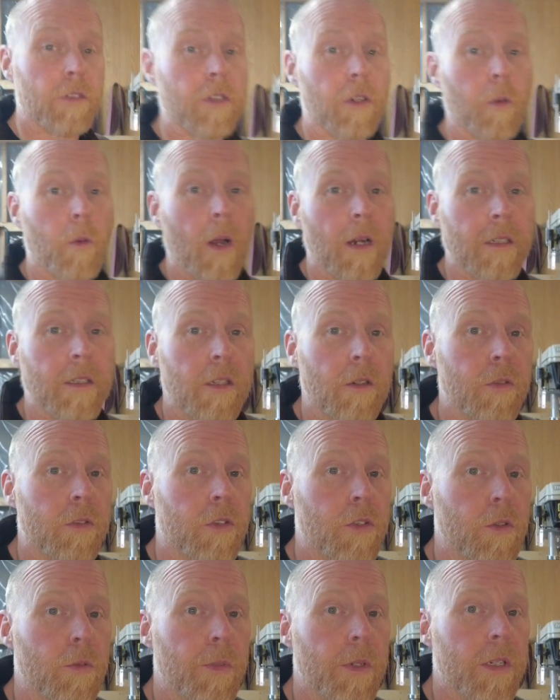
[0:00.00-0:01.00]
to wax those
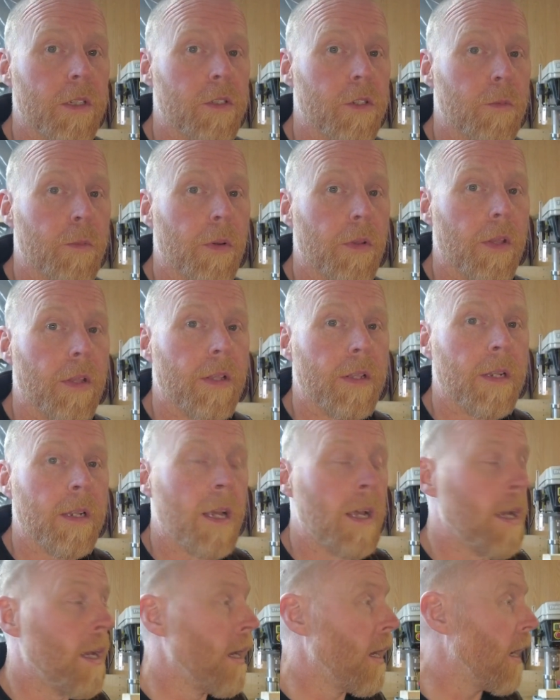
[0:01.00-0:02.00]
2 bits up and
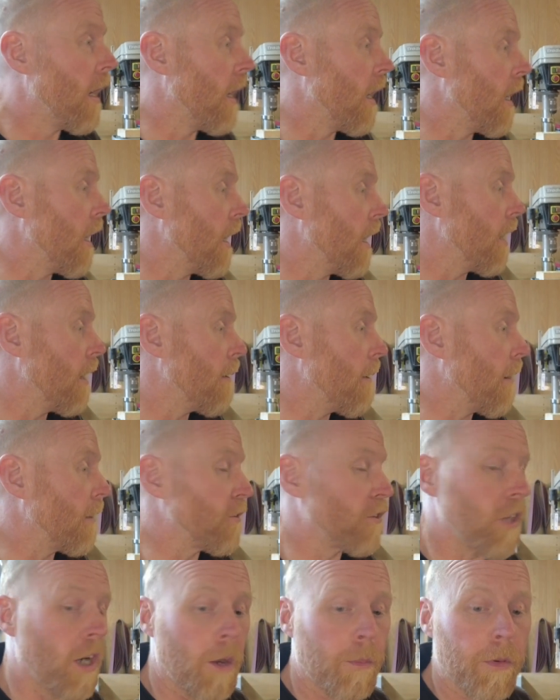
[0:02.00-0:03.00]
then
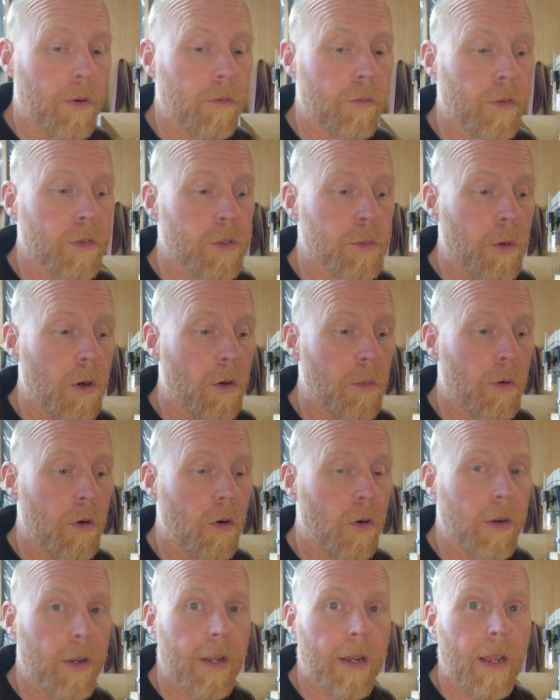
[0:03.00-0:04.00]
sharpen up for tomorrow
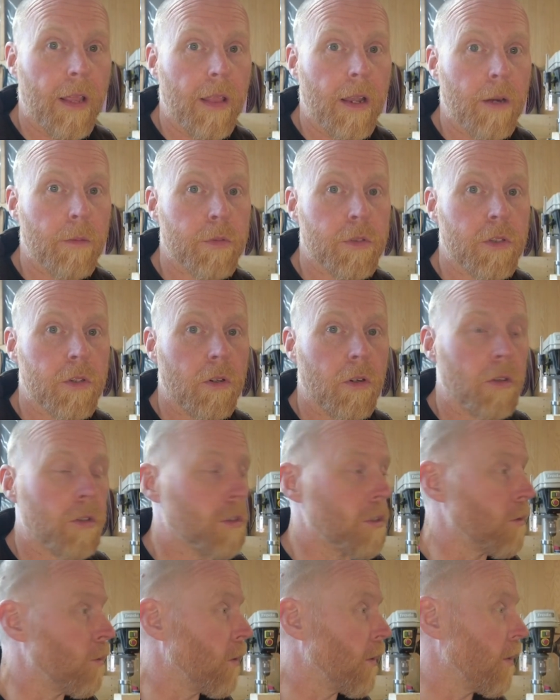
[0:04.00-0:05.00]
morning, and then I'm sorted with